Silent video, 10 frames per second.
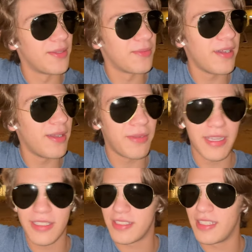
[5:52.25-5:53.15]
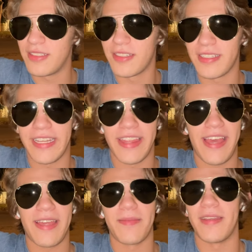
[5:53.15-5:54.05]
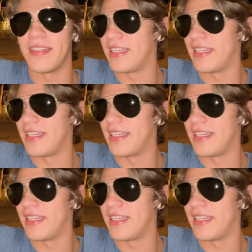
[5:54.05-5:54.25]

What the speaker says: Why does he look like that, man?